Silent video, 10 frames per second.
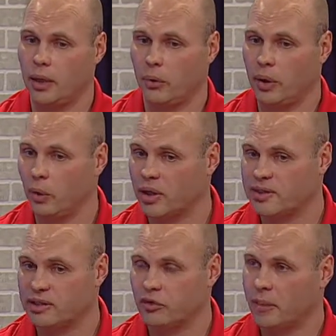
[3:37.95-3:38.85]
We won a
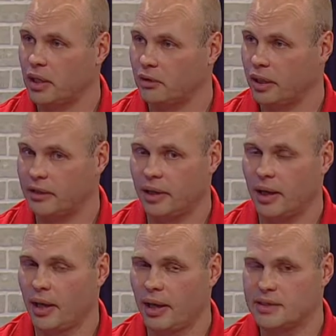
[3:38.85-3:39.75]
silver medal at
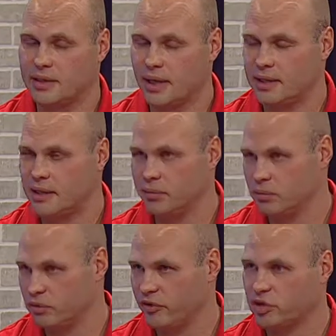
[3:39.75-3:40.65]
the ACAC
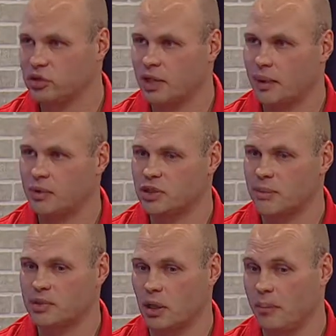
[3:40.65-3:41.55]
provincial
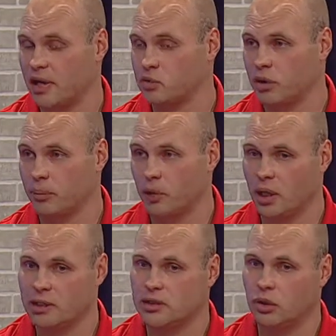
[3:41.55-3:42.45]
championships, and our men's won a
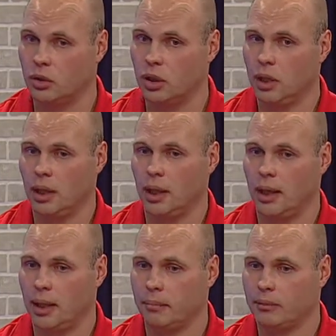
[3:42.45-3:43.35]
bronze. So,
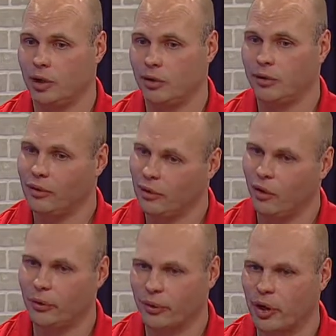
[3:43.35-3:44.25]

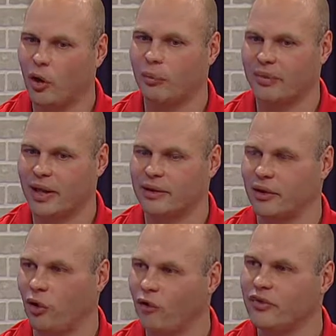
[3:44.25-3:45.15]
we hope that
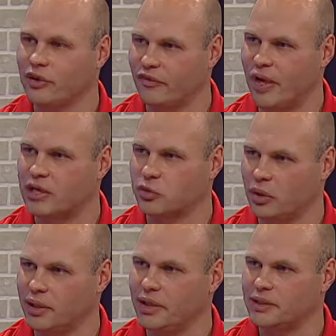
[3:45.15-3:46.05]
the home field advantage
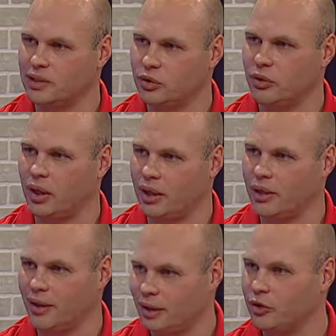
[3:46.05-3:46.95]
will lead us to
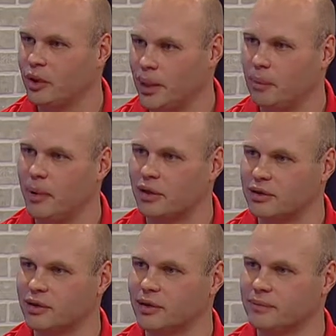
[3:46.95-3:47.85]
a couple medals here.